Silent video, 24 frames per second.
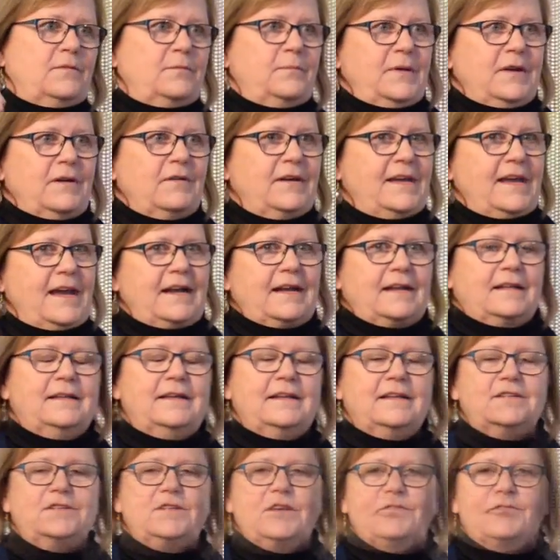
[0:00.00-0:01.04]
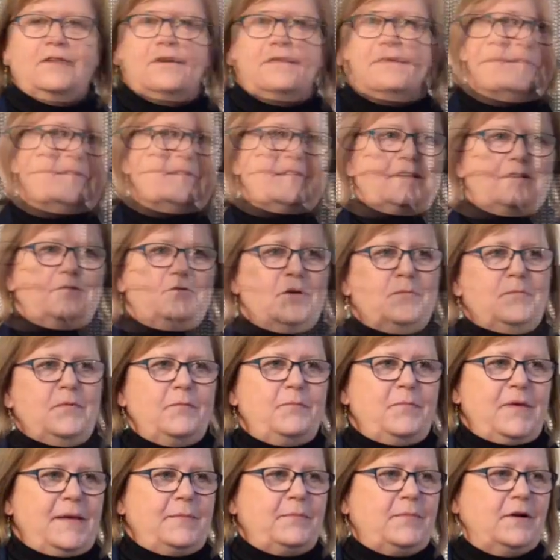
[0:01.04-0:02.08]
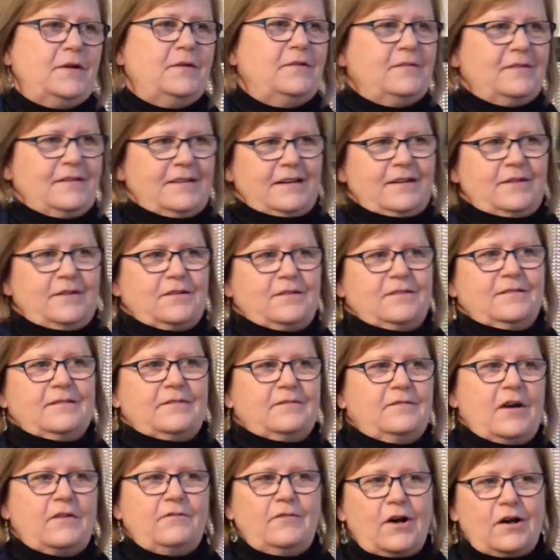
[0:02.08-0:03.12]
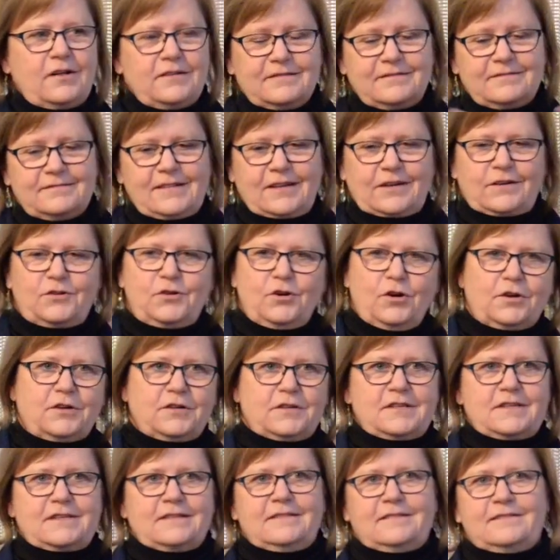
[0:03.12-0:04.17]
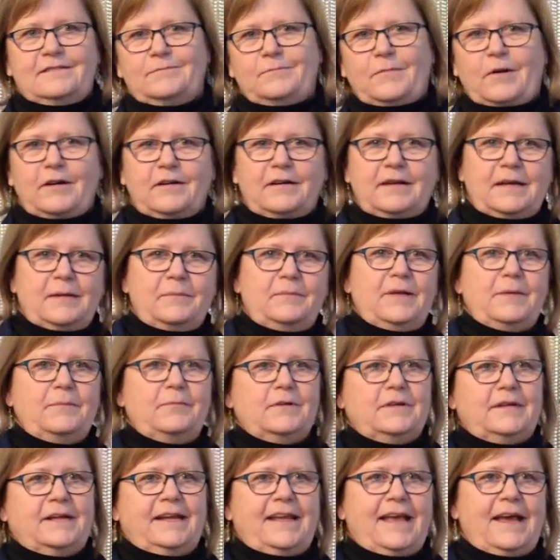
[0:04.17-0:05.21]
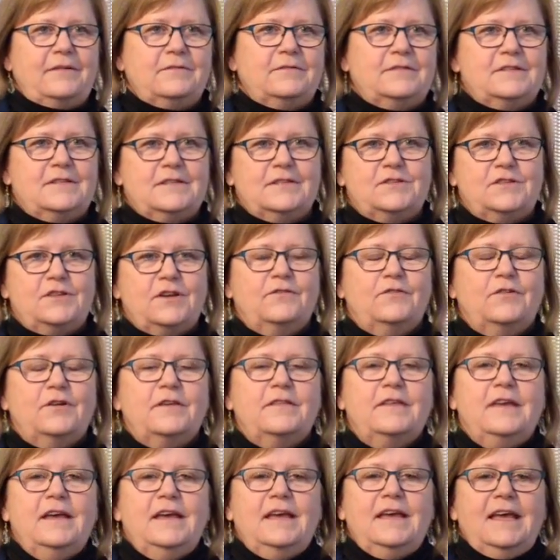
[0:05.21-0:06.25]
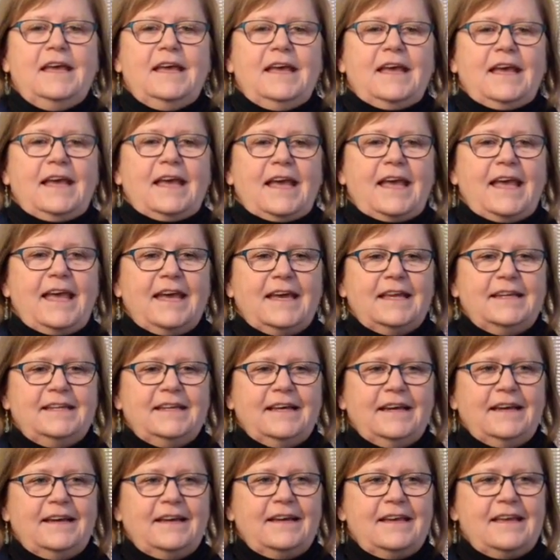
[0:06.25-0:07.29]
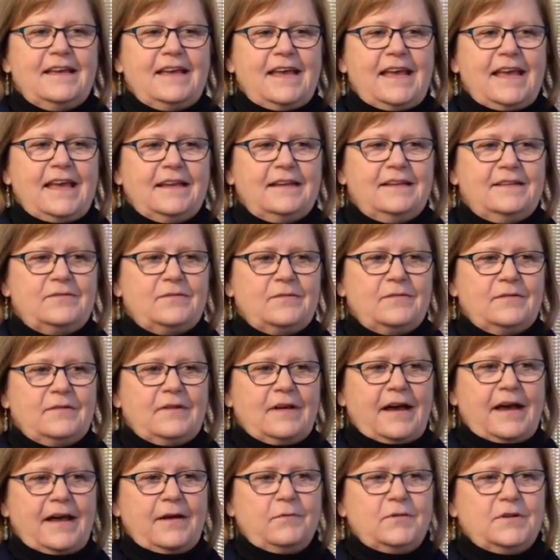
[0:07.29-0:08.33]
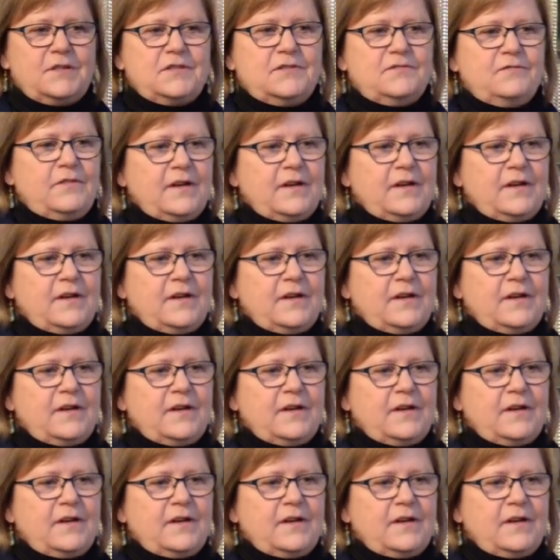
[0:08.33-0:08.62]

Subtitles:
periodically and so forth. It was a group of people, of all, cooks and marketing people and accountants and so forth. And I was